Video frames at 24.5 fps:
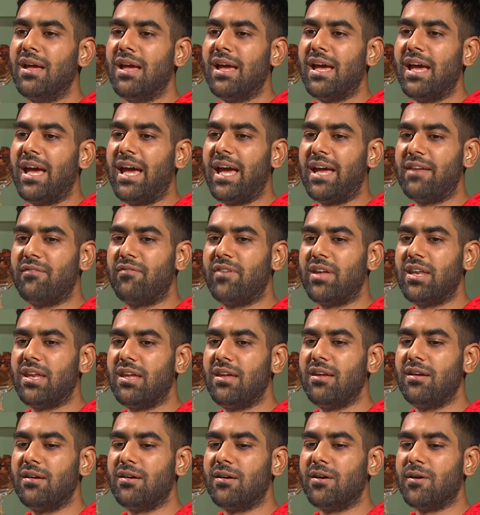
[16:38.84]
and
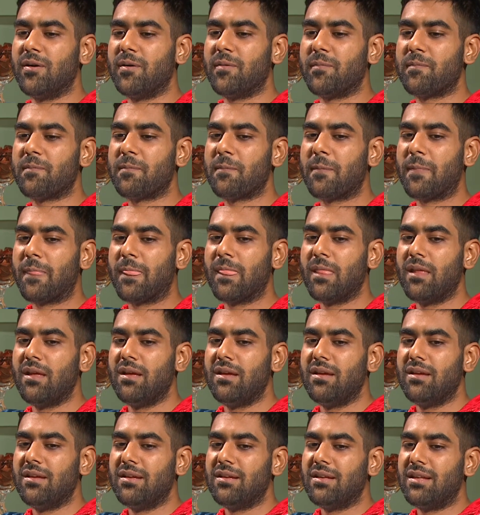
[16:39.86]
very,
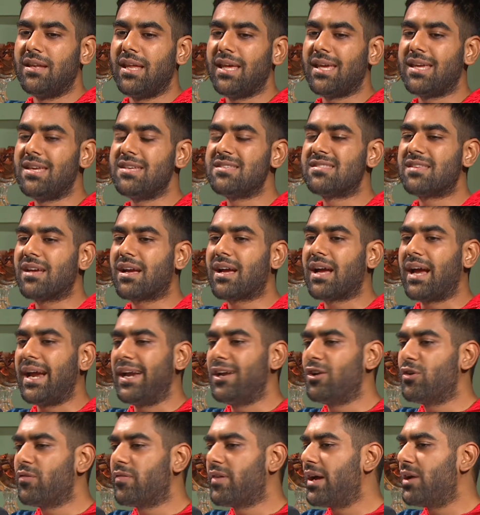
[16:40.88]
like he's the
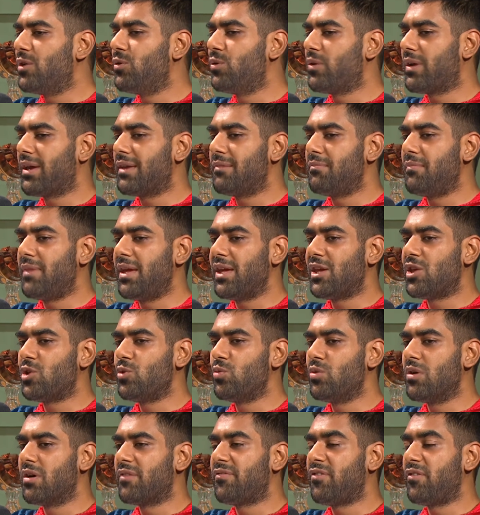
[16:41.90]
kind of guy who can make you
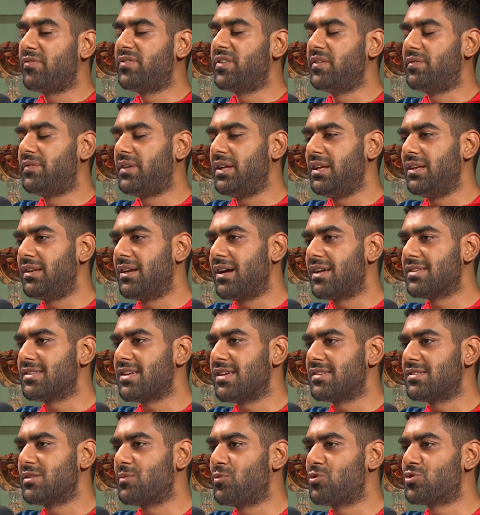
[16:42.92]
work for 15 hours
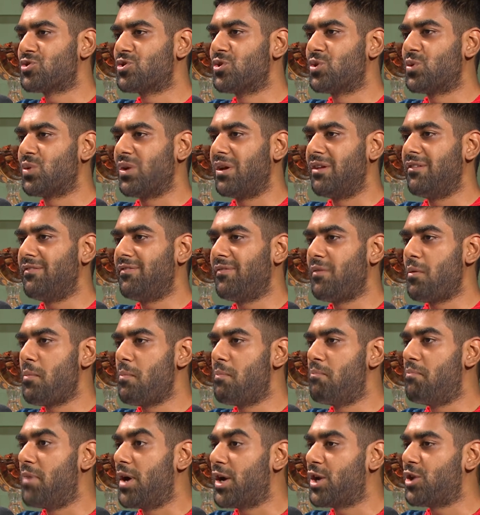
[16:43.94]
as opposed to 12,
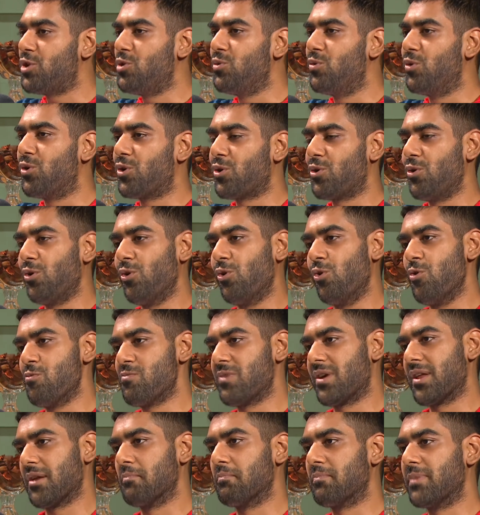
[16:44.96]
but you won't go home
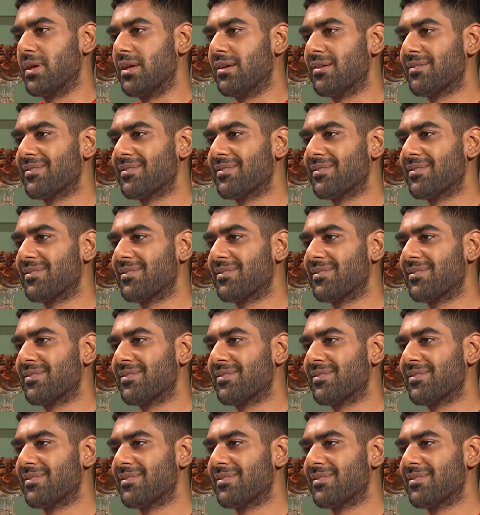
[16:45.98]
grumpy.